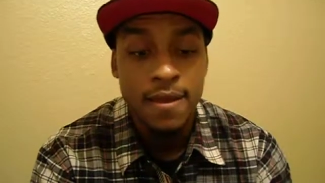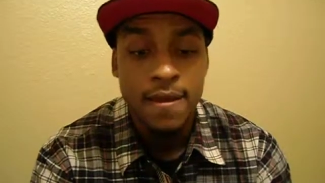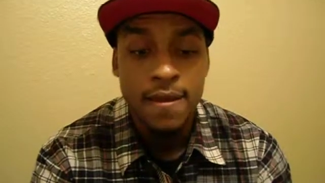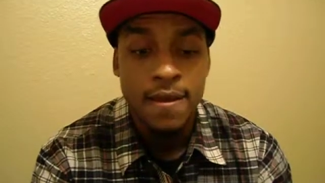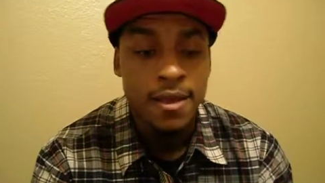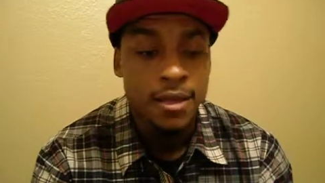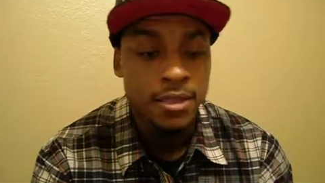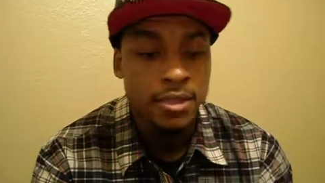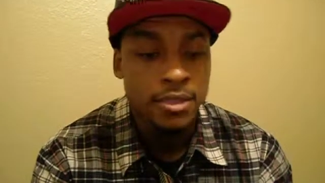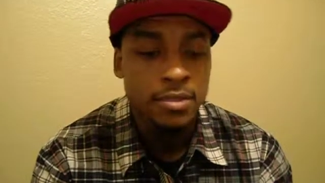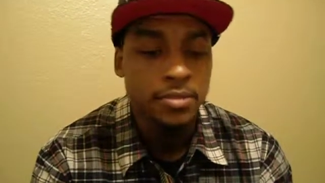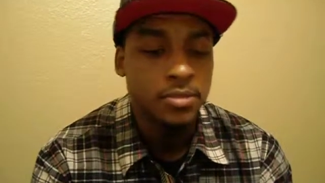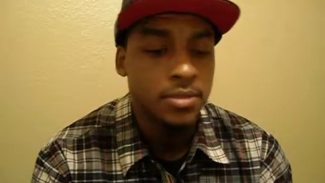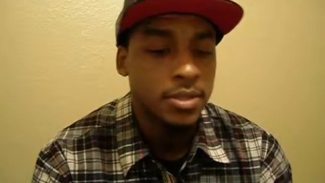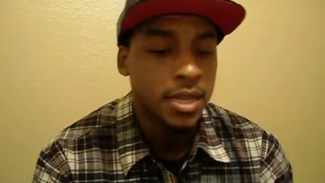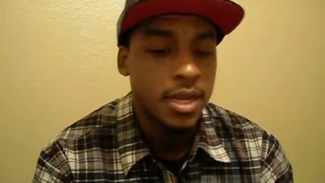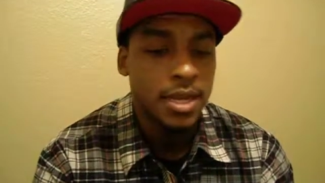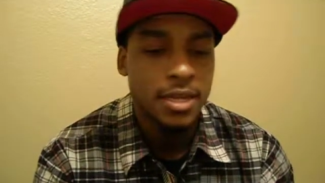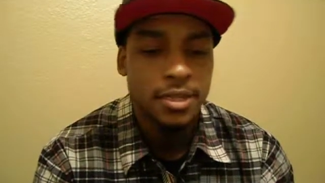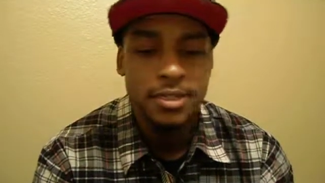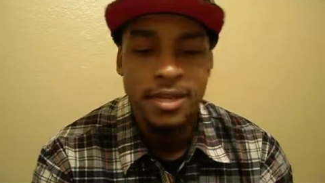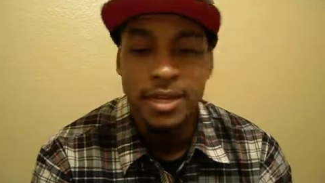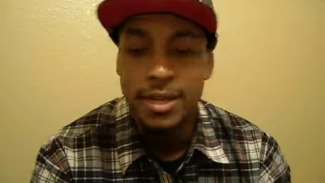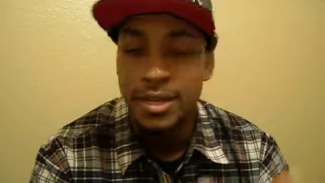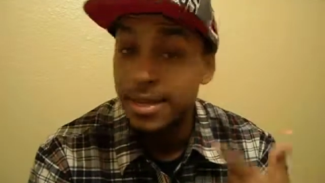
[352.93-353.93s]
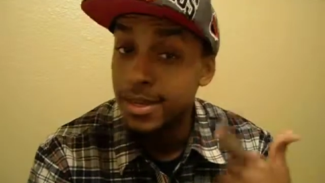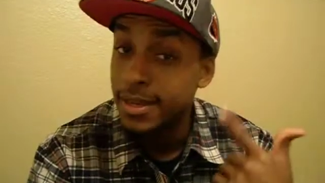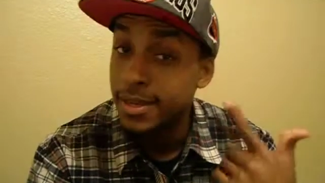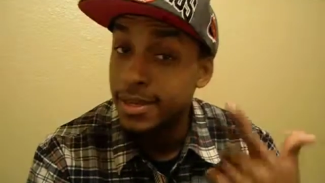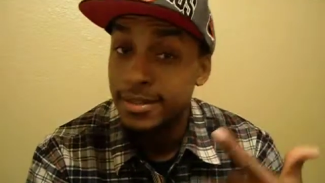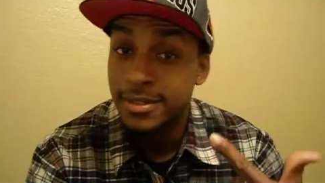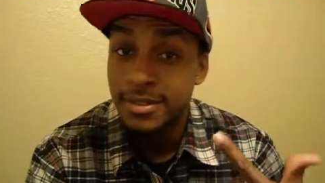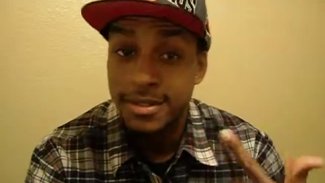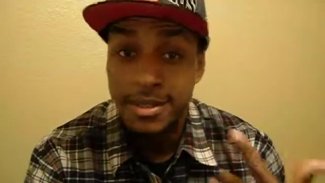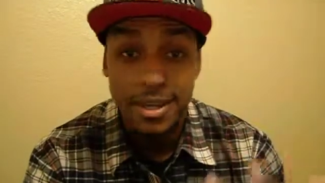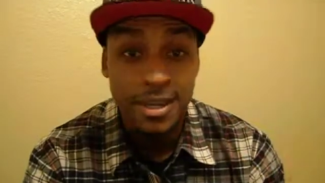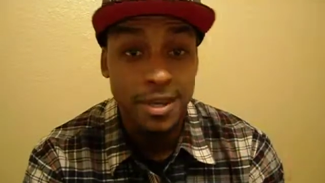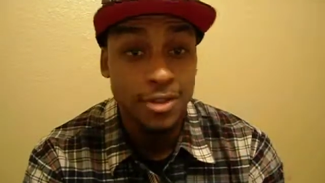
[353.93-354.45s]
sometimes I could get
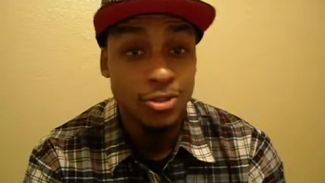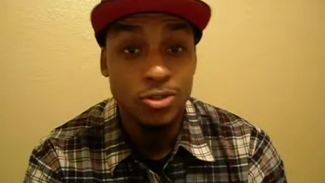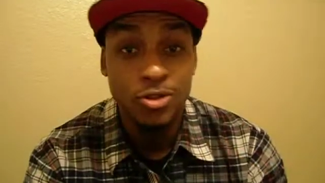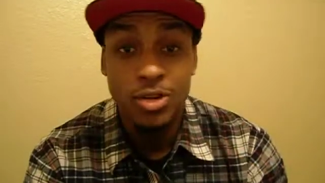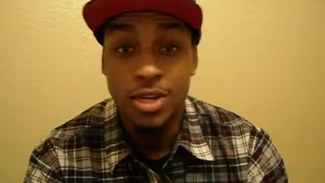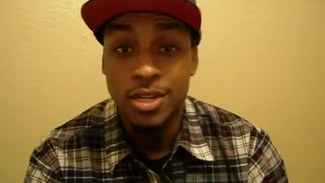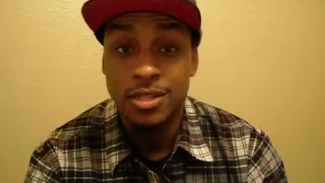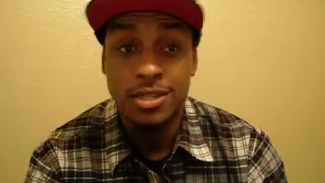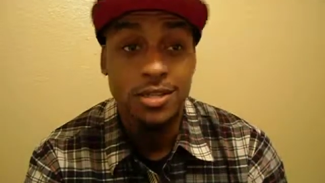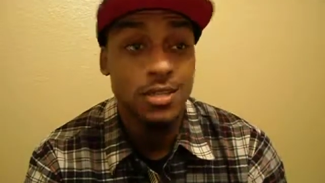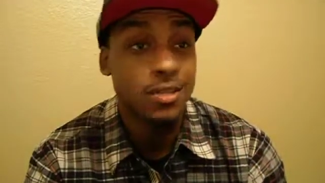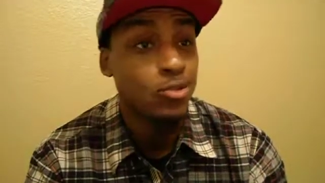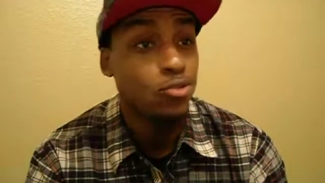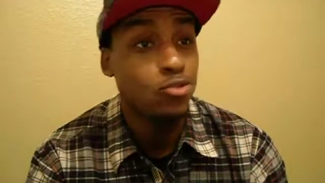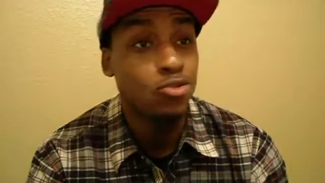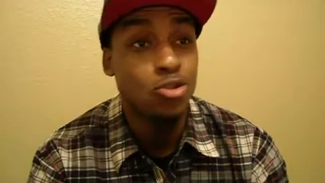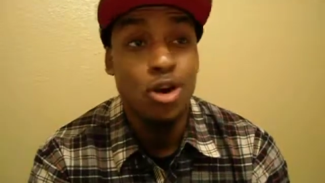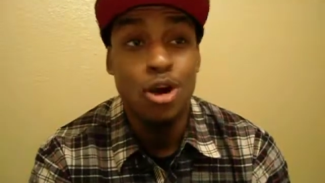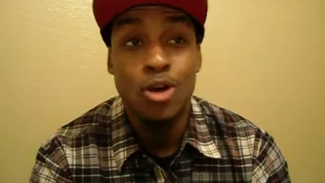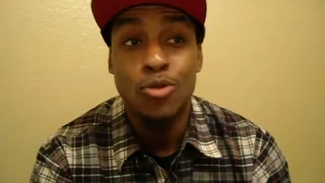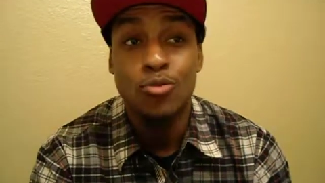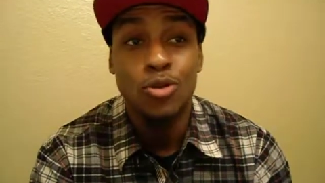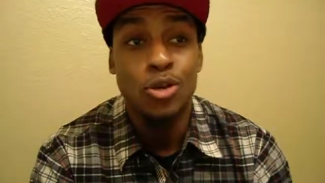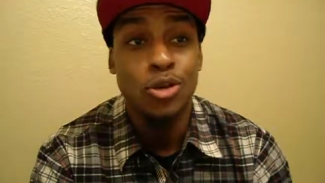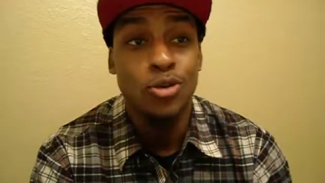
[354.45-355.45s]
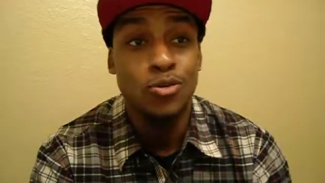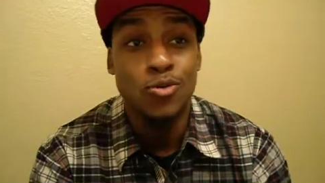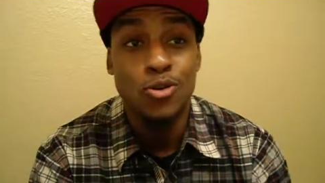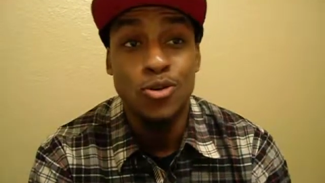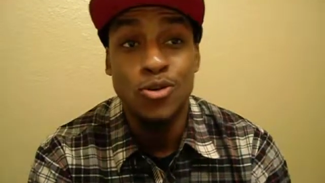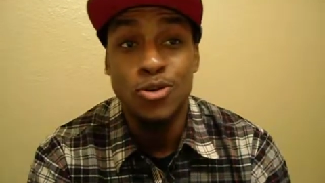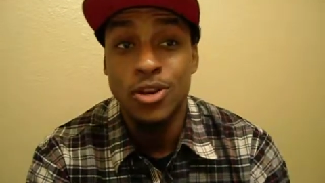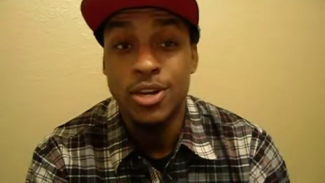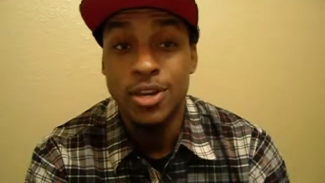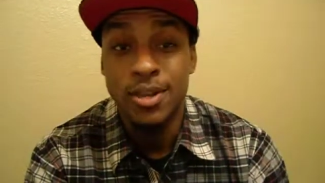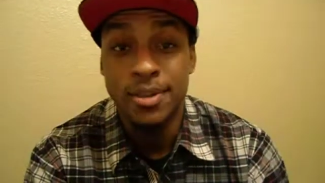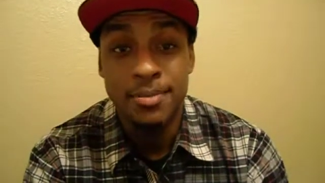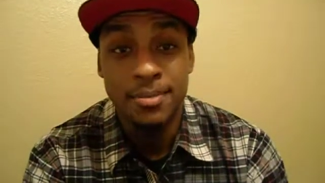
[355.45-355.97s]
sidetracked and, you know, I really wanted
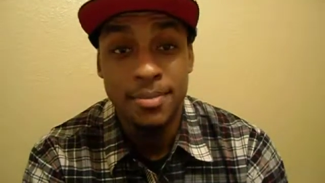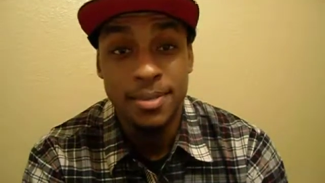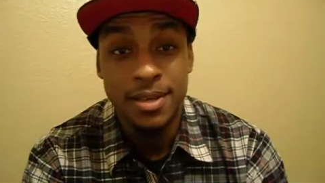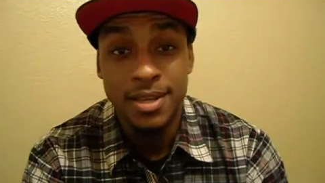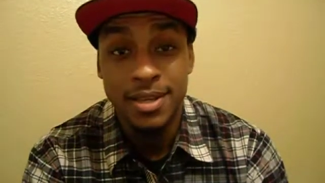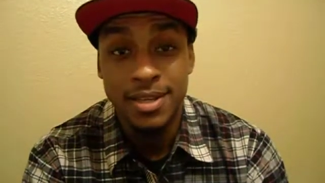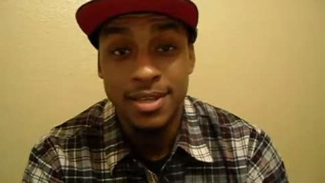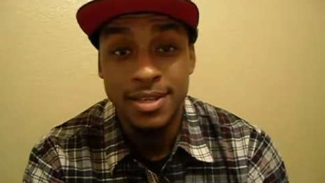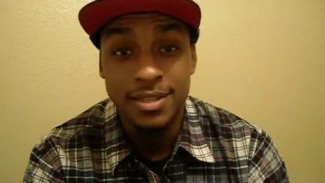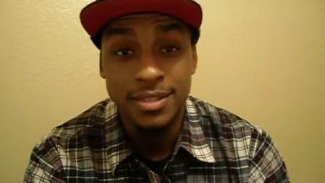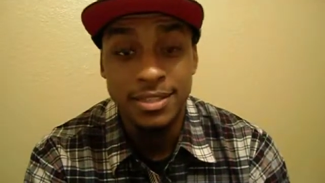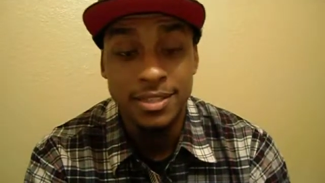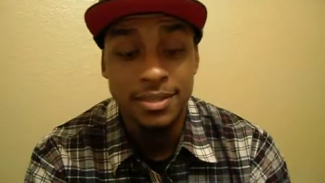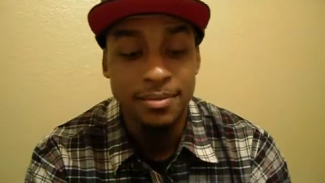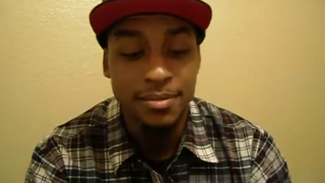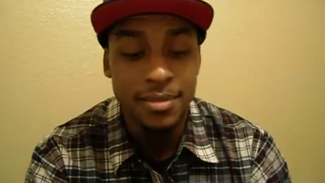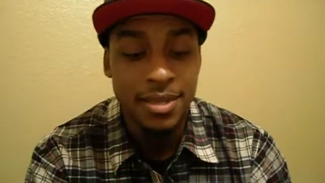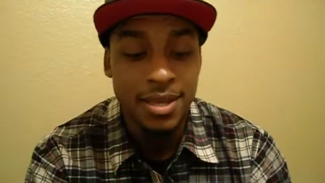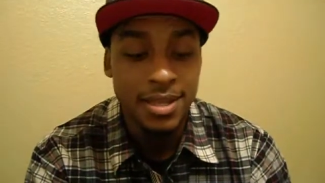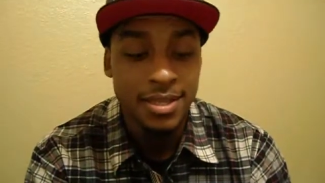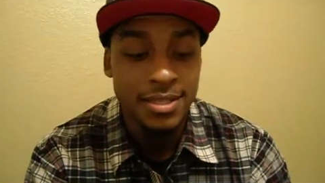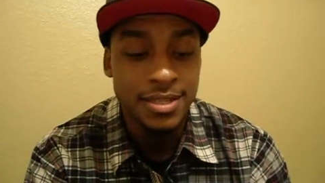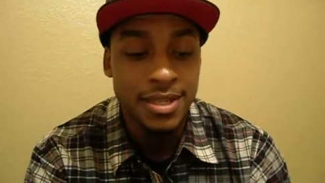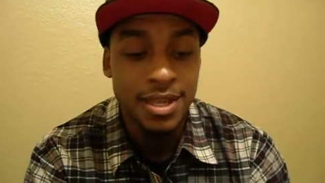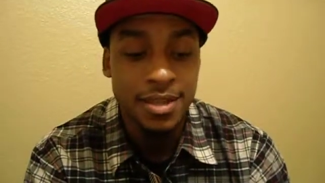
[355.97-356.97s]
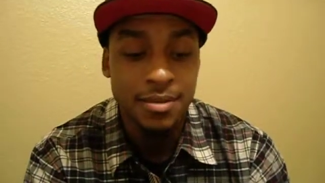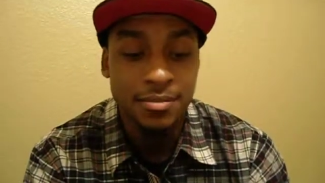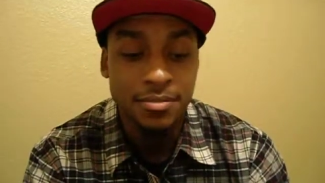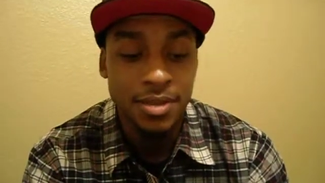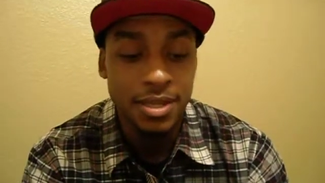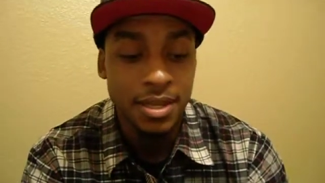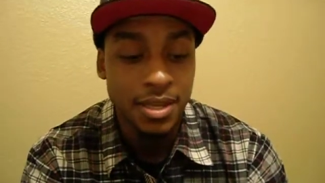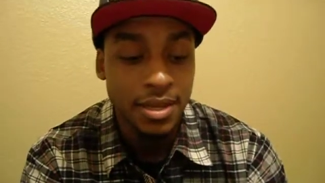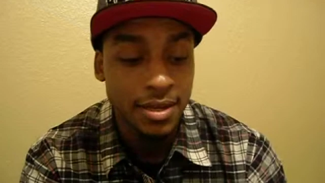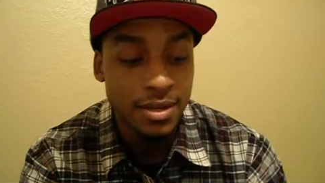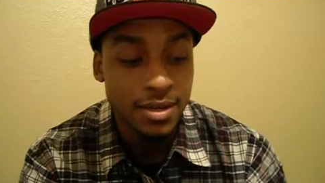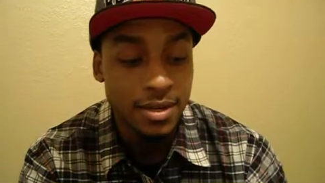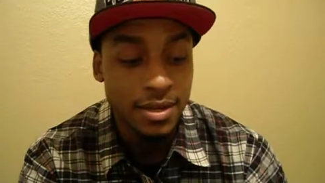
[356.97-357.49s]
it, man, because your man's had me
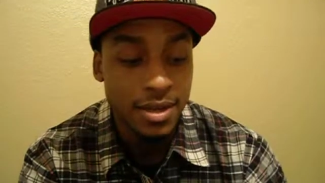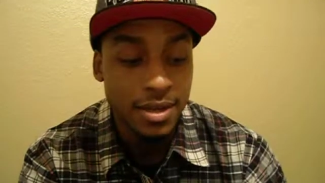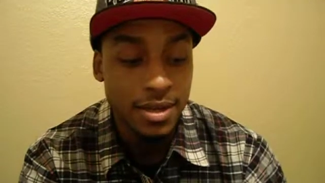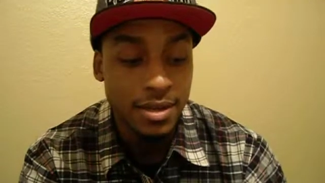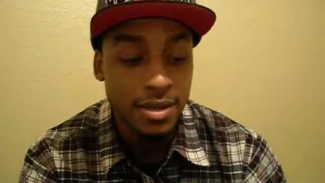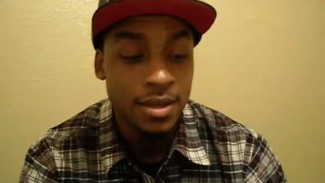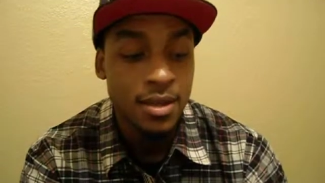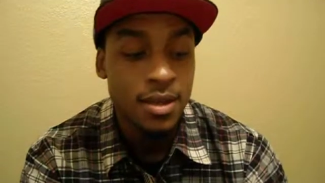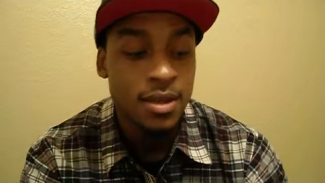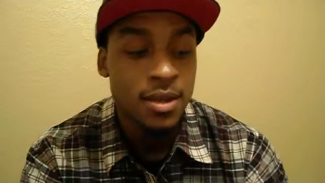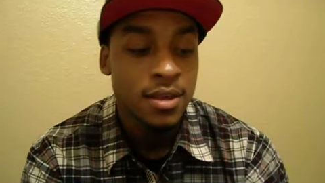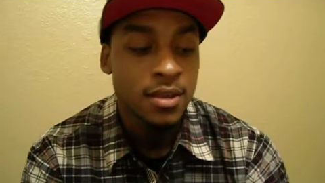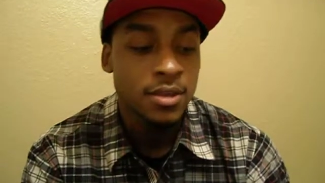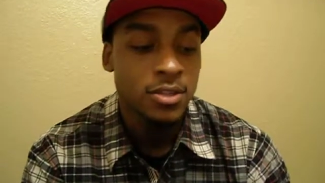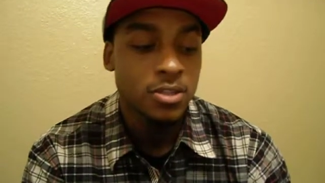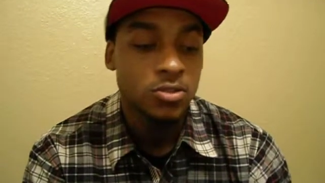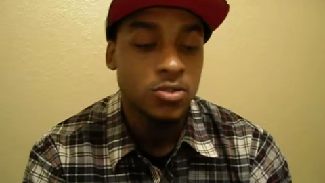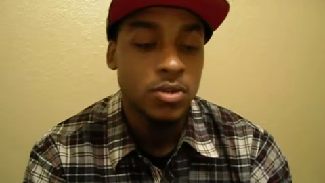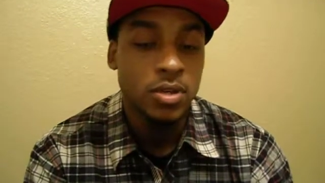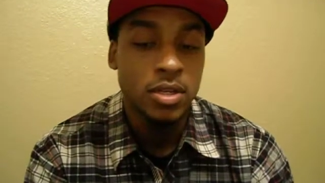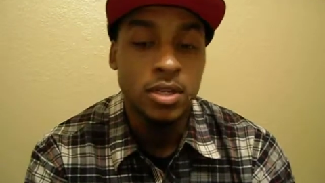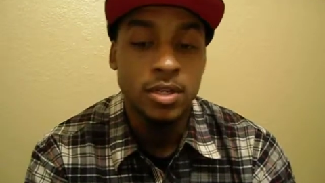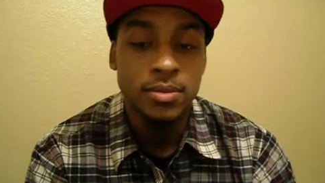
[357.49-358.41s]
getting none straight up.